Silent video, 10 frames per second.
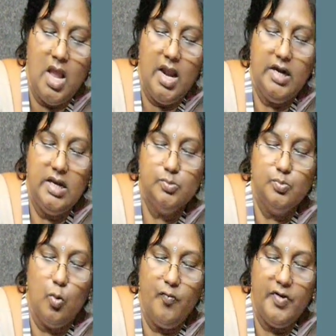It is
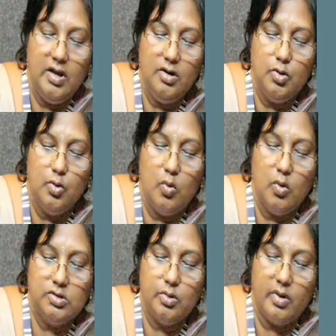moving
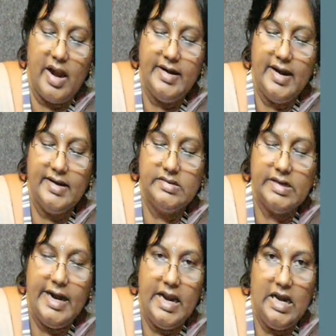towards to right hand
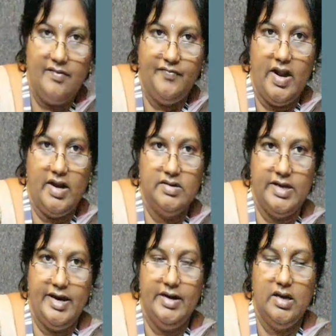side and left hand
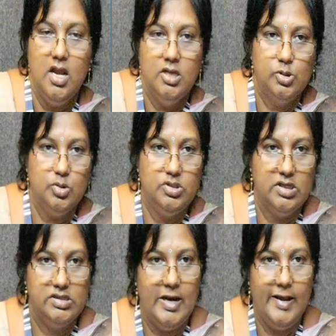side. So
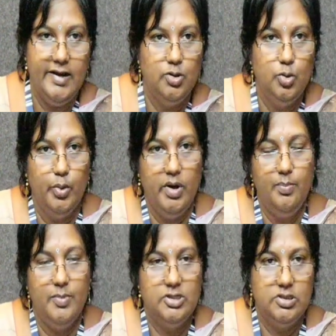just like a Turing
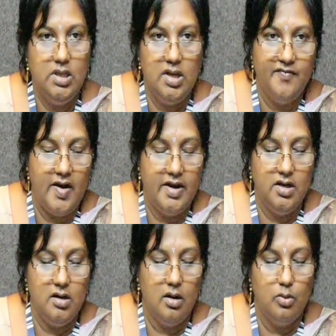machine, the
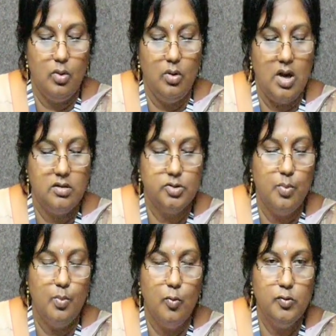finite control also
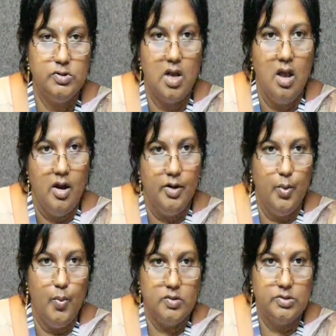moves
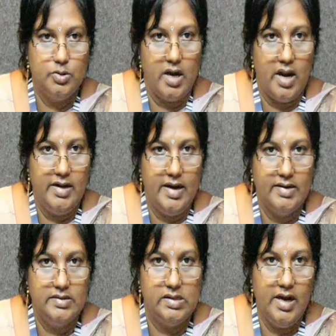towards to the right
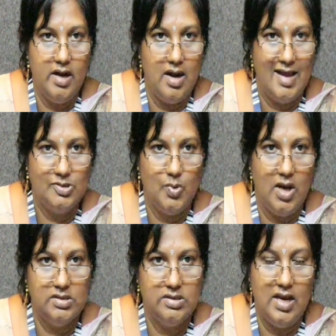hand side and as well
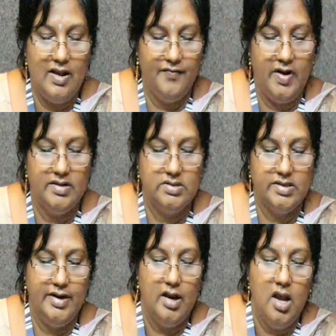as the left hand
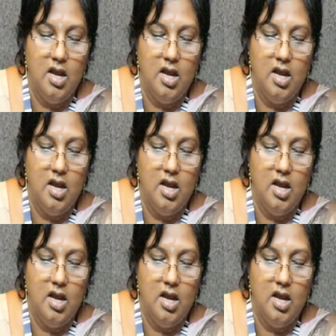side.